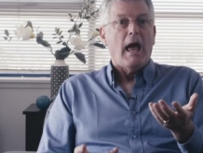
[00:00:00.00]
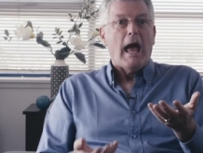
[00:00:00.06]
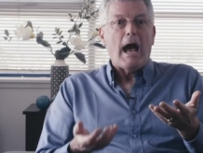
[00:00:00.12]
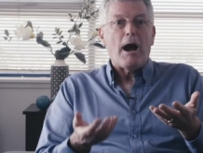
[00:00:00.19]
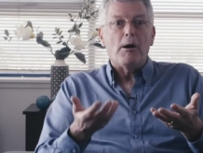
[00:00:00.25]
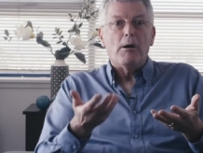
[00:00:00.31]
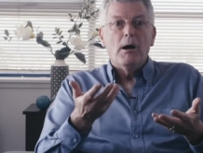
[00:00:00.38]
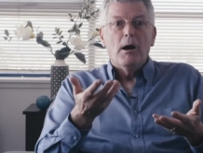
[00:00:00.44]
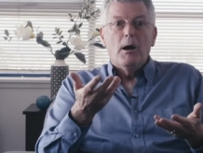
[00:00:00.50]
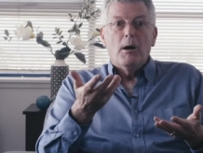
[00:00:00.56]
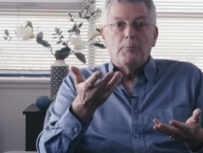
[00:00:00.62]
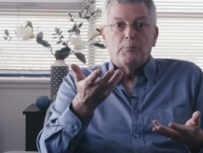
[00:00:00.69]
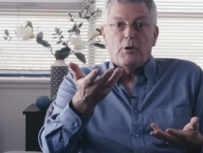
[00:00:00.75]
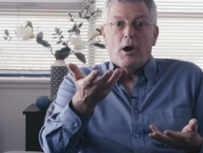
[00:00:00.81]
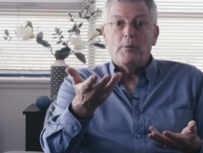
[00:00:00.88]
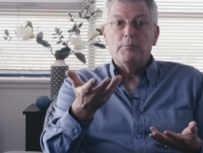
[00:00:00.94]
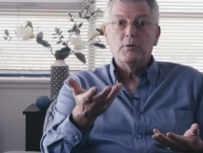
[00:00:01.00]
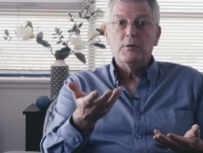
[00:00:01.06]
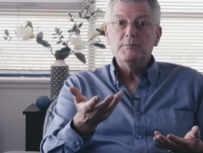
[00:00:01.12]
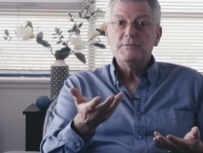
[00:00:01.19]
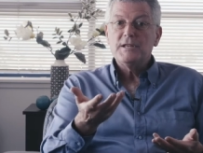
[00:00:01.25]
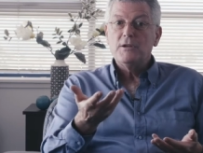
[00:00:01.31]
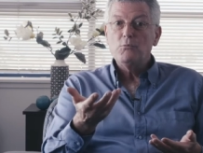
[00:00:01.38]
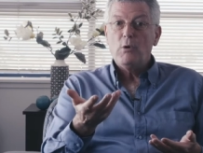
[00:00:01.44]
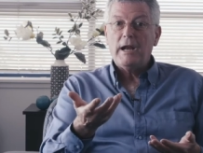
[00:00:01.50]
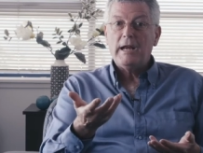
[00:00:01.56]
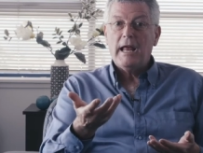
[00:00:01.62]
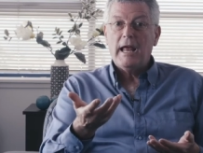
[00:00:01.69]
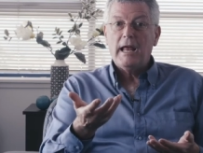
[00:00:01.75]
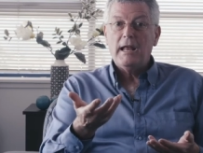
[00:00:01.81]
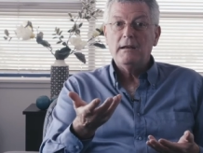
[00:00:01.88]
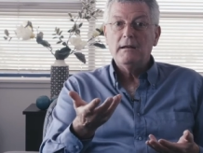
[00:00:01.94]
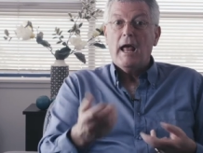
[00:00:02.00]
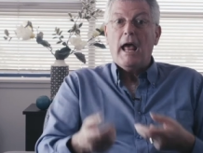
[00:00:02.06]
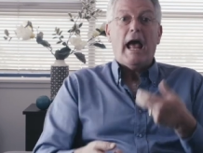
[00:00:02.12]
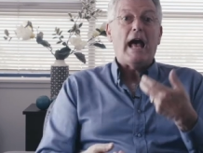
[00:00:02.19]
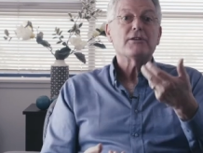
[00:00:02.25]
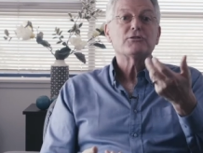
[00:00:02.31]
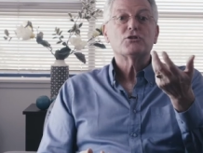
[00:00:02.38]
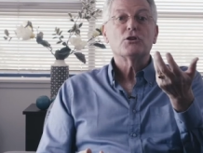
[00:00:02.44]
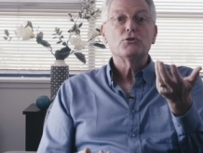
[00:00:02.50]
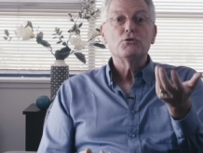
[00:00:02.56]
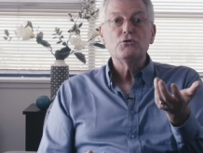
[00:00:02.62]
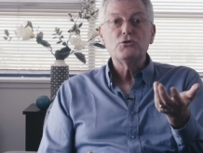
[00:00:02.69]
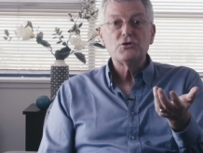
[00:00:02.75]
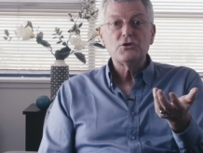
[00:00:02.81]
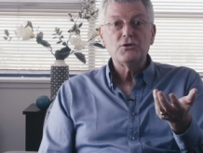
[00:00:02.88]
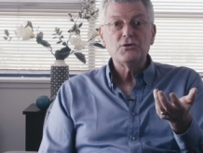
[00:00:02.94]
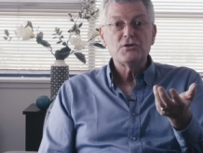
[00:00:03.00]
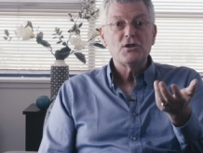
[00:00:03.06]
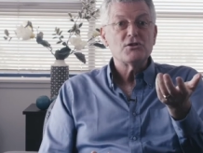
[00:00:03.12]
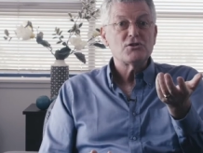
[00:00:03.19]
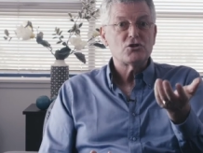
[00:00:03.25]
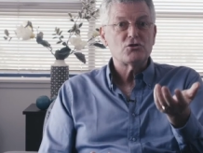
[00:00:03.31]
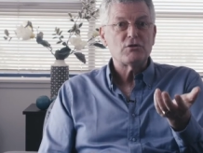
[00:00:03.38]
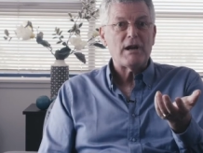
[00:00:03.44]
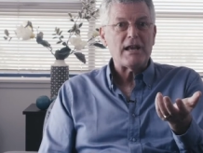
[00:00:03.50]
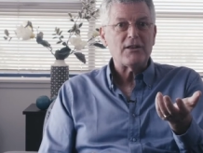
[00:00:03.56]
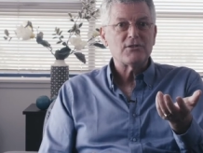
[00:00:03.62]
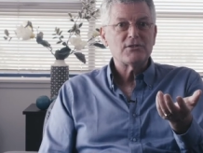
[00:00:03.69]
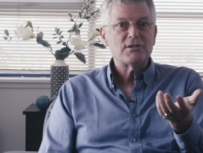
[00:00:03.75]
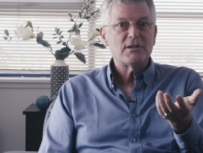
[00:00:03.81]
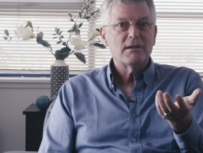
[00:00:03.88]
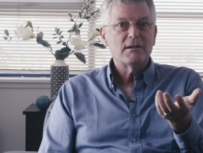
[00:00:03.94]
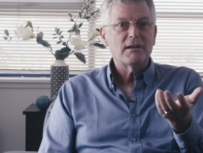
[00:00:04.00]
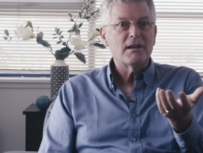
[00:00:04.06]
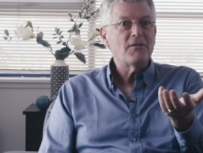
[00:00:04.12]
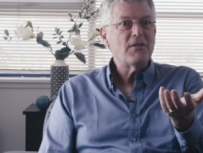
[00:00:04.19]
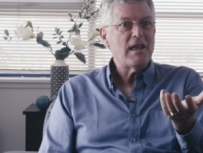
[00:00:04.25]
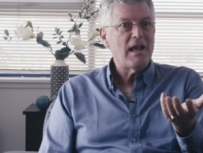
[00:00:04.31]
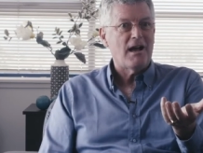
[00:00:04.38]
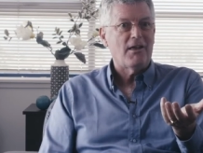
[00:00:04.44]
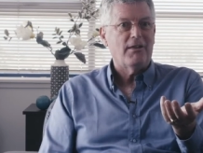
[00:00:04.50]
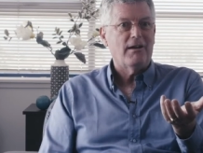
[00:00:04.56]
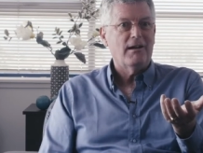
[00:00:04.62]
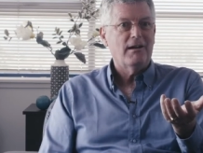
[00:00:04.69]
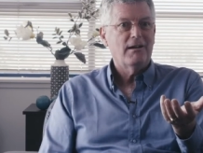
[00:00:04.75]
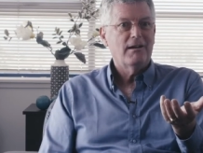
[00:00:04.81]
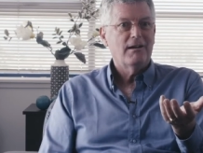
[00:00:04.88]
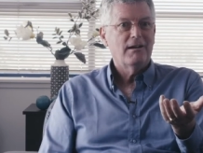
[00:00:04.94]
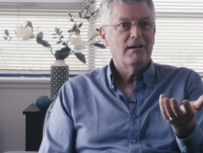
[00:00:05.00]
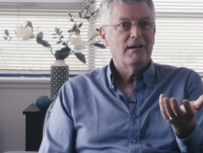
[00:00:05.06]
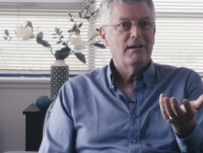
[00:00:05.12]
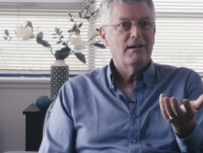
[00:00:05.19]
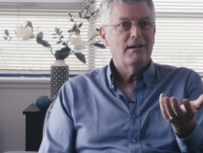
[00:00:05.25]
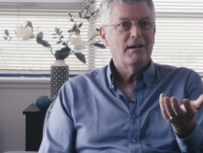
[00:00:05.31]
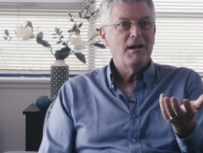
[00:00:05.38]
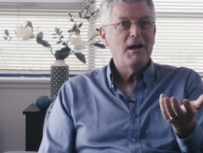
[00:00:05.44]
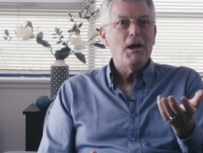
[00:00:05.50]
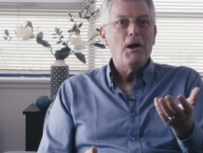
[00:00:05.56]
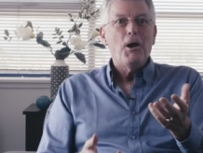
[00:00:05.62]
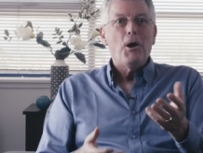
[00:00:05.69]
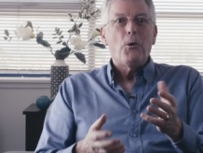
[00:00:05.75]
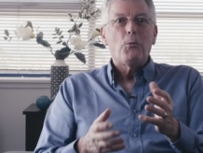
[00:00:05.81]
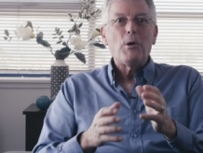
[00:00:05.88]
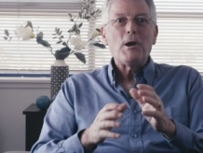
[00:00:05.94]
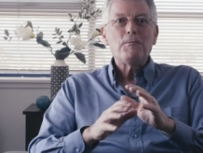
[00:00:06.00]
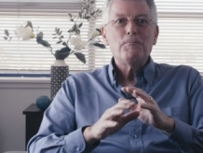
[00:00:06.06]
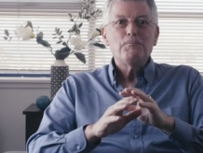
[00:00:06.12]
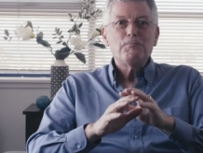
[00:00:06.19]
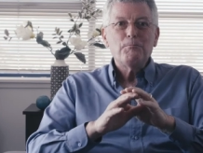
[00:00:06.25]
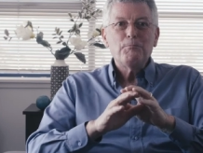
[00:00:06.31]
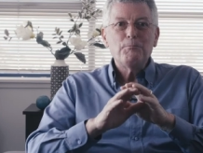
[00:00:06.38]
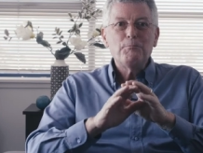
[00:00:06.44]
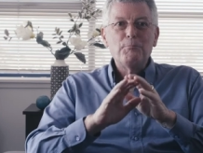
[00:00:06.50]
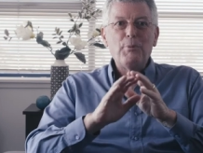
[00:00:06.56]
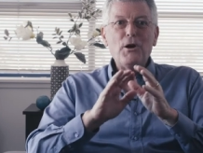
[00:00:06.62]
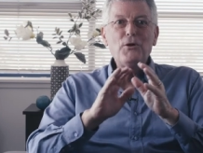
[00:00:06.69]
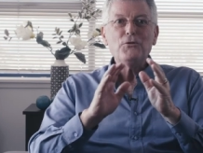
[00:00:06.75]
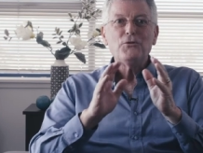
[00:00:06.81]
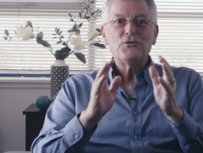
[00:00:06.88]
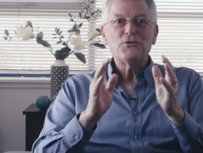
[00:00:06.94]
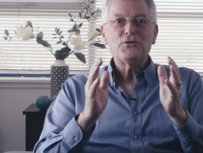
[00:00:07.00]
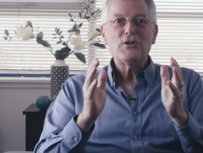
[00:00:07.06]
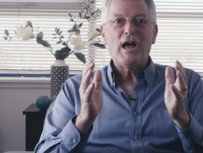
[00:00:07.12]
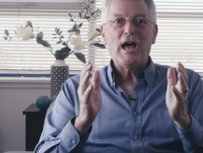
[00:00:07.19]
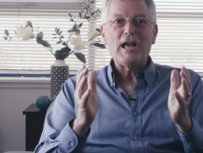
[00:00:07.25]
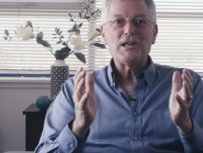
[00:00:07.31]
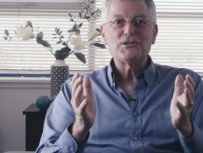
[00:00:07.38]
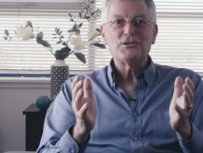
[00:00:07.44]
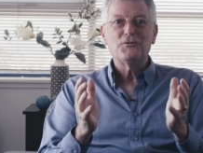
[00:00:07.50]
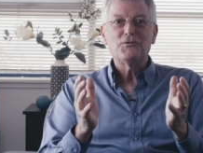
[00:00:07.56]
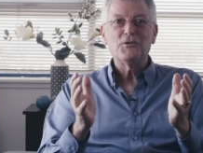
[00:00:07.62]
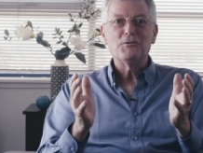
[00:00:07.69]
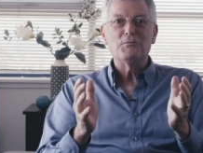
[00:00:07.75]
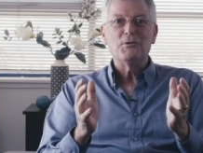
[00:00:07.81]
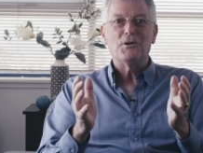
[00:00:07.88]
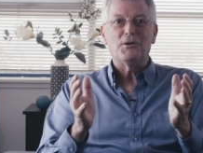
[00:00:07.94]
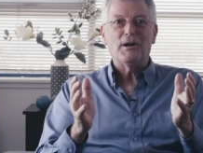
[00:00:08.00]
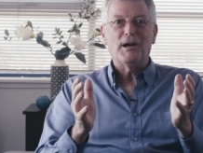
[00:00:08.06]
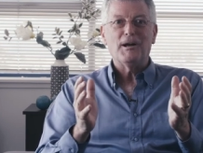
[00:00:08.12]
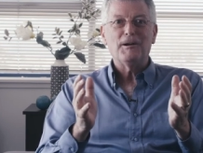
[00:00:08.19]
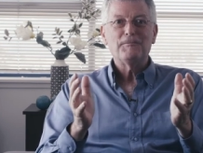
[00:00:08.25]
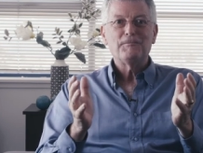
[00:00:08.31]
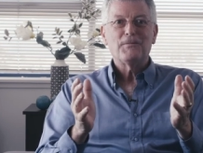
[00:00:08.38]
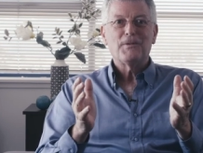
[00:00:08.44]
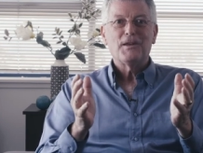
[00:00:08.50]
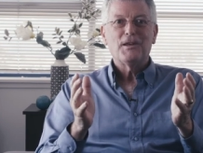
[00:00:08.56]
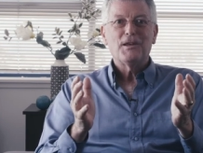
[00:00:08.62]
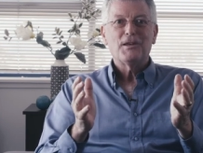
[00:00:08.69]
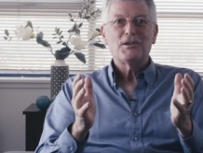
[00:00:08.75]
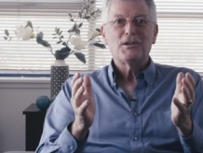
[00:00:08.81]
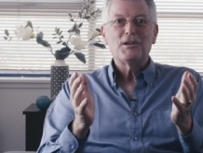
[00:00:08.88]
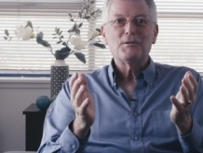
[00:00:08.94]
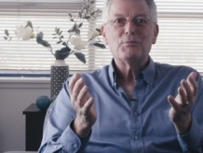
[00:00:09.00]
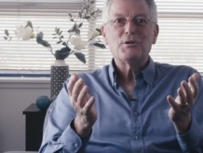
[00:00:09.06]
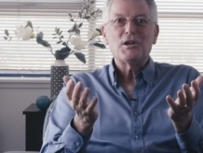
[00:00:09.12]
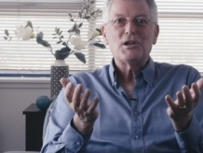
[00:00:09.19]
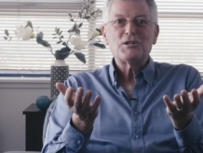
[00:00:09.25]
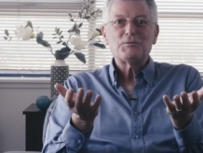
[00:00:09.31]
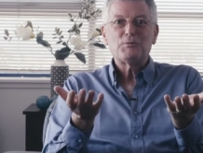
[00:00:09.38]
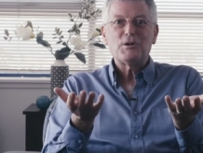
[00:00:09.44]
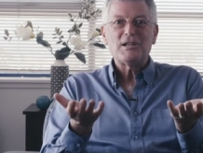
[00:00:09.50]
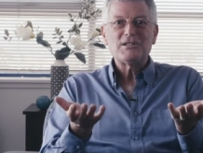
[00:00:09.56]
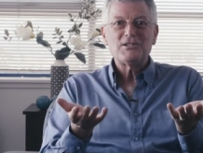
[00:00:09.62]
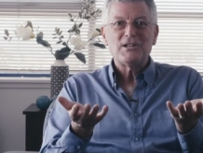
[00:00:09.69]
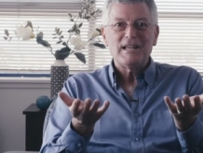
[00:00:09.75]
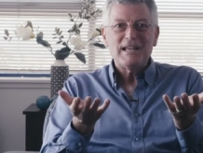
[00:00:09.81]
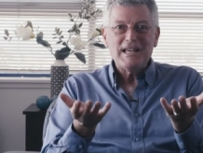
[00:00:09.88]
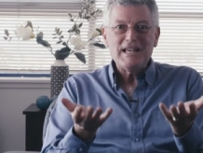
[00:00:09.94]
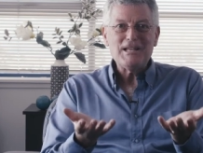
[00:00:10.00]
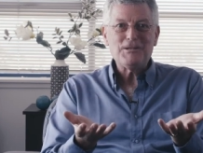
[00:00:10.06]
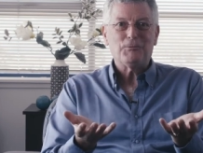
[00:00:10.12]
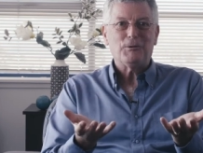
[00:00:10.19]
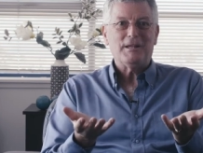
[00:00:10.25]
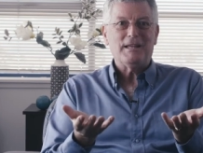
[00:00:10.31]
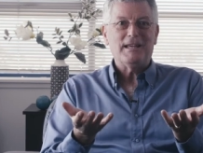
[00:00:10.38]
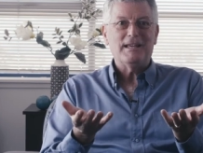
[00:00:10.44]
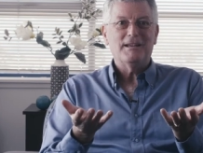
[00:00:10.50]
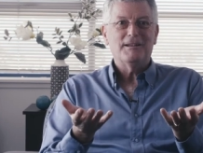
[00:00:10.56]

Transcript: Our problems in one hand, our solutions and strengths in the other. When both sides of the mirror can be expressed equally,